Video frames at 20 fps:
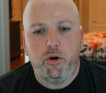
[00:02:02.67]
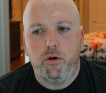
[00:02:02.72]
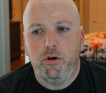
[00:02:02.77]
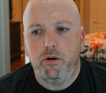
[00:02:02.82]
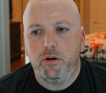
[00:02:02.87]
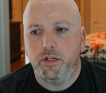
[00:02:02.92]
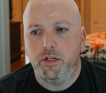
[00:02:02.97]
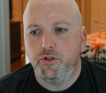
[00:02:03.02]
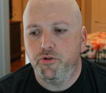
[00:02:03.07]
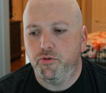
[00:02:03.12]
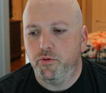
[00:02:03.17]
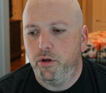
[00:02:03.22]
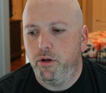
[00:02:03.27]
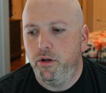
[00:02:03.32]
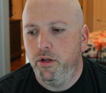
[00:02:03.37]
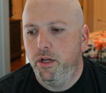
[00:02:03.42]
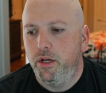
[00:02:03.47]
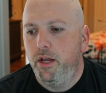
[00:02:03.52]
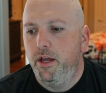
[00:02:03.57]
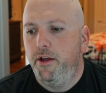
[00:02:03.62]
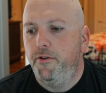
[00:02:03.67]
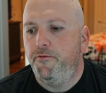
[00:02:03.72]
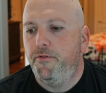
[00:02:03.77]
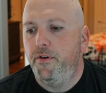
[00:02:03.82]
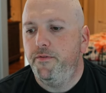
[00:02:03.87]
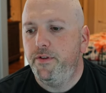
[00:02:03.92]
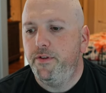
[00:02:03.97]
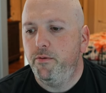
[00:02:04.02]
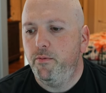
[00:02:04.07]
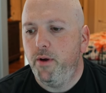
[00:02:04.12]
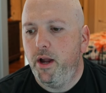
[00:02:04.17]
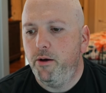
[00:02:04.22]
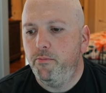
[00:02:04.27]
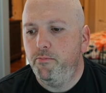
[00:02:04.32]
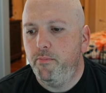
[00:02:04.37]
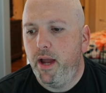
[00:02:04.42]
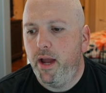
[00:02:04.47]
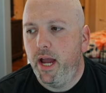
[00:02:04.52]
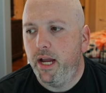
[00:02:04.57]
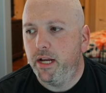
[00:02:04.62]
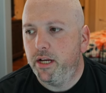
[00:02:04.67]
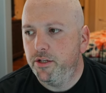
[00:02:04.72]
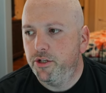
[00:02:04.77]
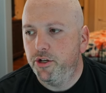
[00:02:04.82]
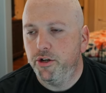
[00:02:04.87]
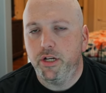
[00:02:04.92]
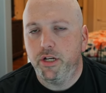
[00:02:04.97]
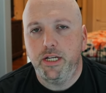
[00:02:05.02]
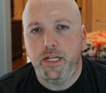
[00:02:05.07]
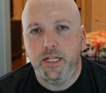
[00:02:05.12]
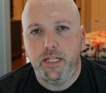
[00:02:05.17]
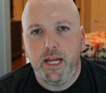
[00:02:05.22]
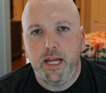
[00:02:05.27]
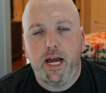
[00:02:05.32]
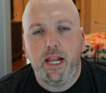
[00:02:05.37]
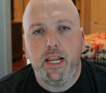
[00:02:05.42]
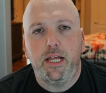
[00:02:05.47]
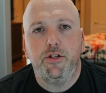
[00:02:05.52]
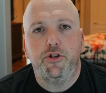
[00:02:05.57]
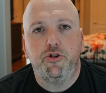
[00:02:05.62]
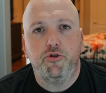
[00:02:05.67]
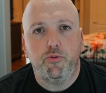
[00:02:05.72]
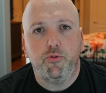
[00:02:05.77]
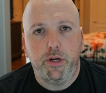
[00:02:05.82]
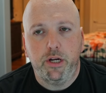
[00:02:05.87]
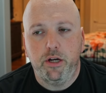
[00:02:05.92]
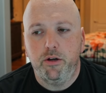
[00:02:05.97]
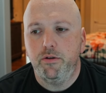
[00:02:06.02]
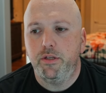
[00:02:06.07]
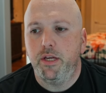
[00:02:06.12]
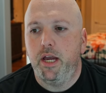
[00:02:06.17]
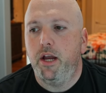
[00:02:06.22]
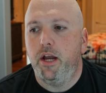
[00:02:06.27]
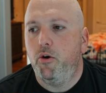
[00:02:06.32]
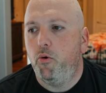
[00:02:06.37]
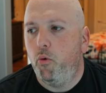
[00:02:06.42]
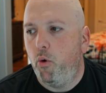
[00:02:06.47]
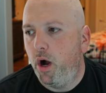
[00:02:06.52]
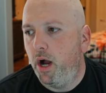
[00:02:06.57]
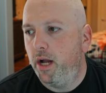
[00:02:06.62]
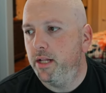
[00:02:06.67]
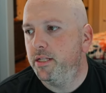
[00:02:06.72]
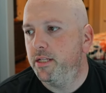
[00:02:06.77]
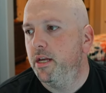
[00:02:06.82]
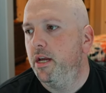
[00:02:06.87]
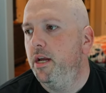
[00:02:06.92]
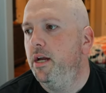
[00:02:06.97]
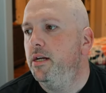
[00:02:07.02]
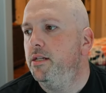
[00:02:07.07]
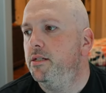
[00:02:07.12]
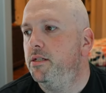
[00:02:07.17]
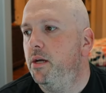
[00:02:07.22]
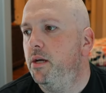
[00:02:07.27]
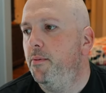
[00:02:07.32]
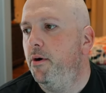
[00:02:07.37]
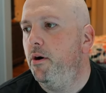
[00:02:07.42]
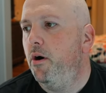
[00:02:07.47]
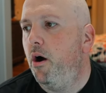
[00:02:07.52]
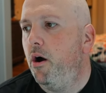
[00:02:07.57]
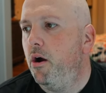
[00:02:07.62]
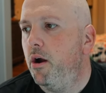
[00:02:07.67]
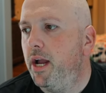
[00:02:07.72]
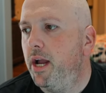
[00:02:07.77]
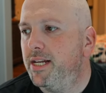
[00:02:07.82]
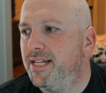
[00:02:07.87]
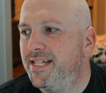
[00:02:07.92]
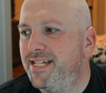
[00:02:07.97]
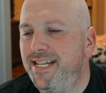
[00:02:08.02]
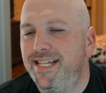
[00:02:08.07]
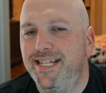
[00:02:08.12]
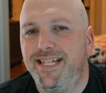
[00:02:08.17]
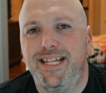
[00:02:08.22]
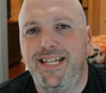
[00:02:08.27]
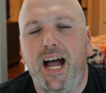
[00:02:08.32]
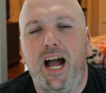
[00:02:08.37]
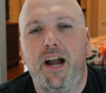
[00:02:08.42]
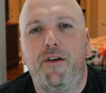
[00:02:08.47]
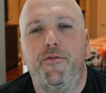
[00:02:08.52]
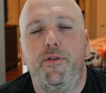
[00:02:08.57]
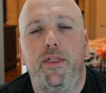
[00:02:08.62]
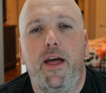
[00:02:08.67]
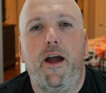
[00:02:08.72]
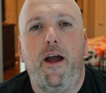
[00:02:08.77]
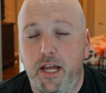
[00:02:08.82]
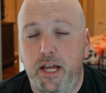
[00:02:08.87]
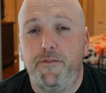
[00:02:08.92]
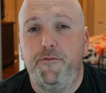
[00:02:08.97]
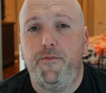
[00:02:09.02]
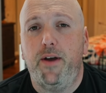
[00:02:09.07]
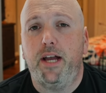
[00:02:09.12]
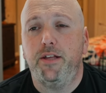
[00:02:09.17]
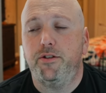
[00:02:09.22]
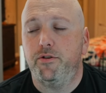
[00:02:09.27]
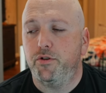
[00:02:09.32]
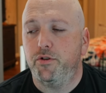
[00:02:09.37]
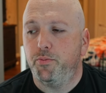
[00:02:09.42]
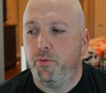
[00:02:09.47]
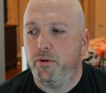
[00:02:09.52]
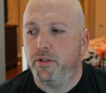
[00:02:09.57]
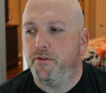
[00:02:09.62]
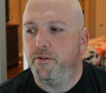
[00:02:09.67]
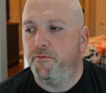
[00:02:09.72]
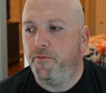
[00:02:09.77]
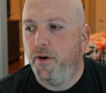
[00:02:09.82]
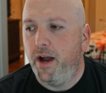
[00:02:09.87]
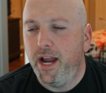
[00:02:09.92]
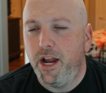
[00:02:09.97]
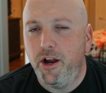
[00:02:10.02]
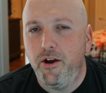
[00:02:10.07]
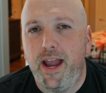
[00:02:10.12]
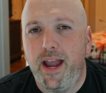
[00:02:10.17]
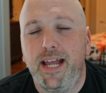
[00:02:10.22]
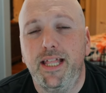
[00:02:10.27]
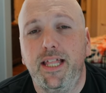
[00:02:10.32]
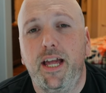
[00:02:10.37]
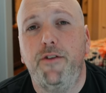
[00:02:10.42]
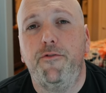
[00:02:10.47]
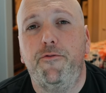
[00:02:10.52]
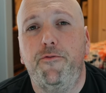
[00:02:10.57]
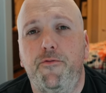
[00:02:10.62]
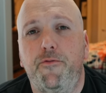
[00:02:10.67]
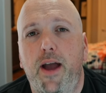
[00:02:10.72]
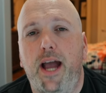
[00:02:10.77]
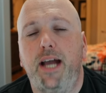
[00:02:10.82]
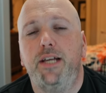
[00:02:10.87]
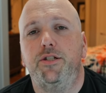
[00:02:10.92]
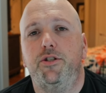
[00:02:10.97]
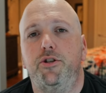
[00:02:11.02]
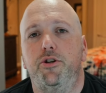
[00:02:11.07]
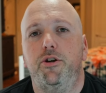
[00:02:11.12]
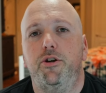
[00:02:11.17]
control. 50 round mag, because you're going to need that in trios and quads. Demo RXT stock for that faster sprint to fire and that faster